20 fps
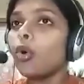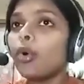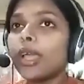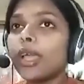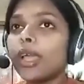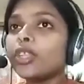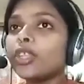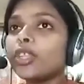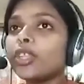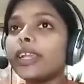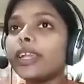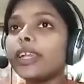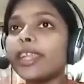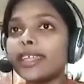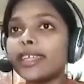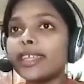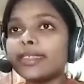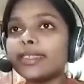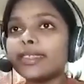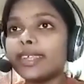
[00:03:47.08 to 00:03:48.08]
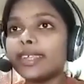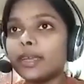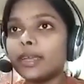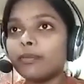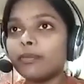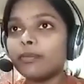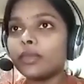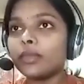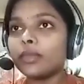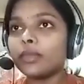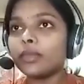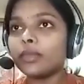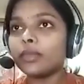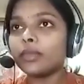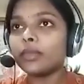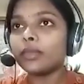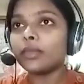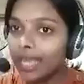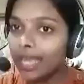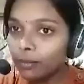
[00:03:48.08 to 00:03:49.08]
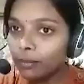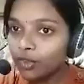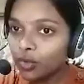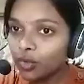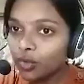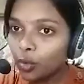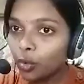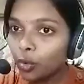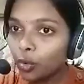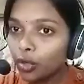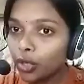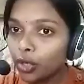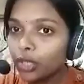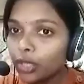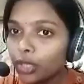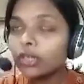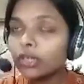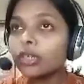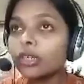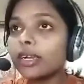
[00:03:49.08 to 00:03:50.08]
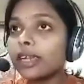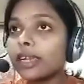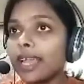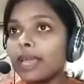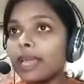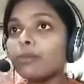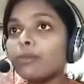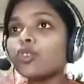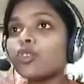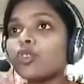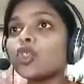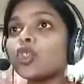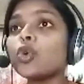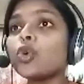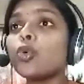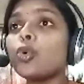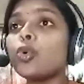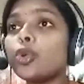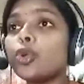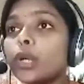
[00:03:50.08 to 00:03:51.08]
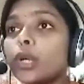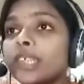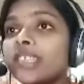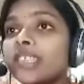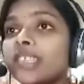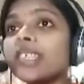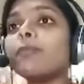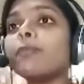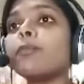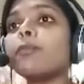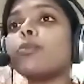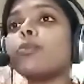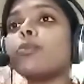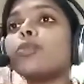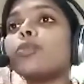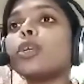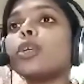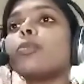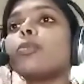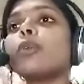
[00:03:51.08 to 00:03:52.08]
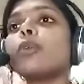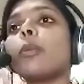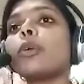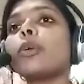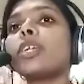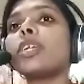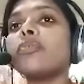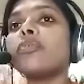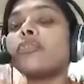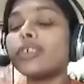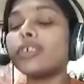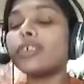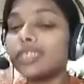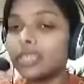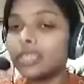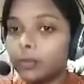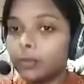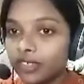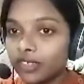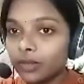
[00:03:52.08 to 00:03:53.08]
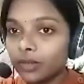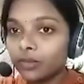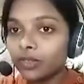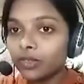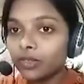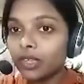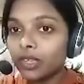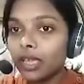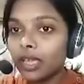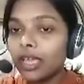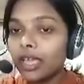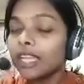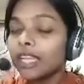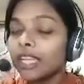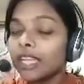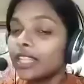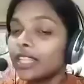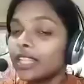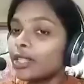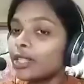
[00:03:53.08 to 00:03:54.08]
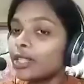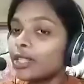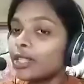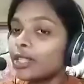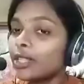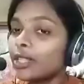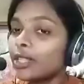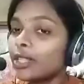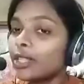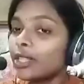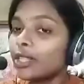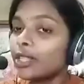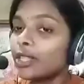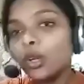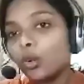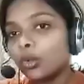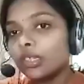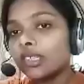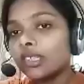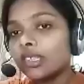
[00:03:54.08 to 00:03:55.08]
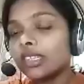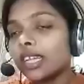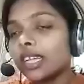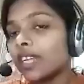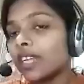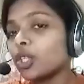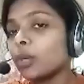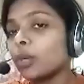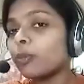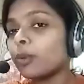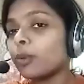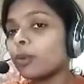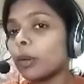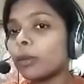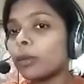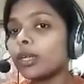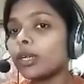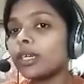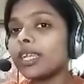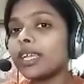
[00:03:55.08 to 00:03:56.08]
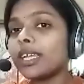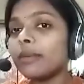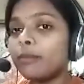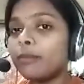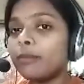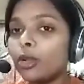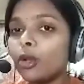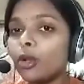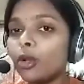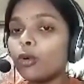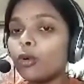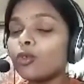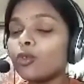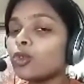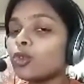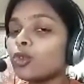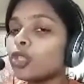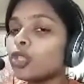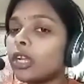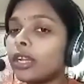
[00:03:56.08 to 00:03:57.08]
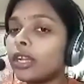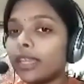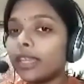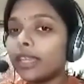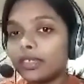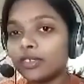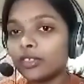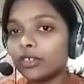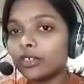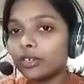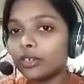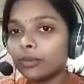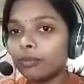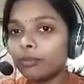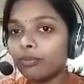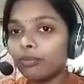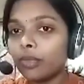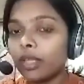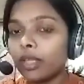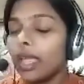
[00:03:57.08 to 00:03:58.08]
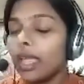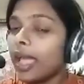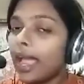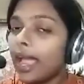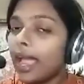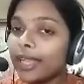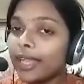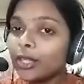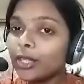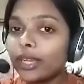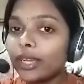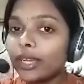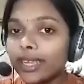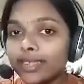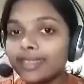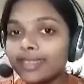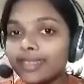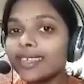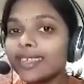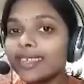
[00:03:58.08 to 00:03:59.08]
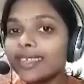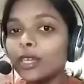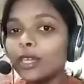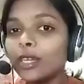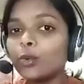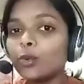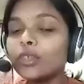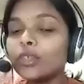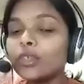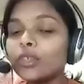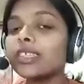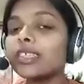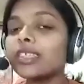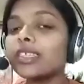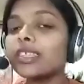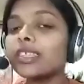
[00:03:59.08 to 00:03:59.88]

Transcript: When the lessee claims owner claims the ownership of the property for themselves, the lessee knows that the property belongs to the lessor, and the lessee knows that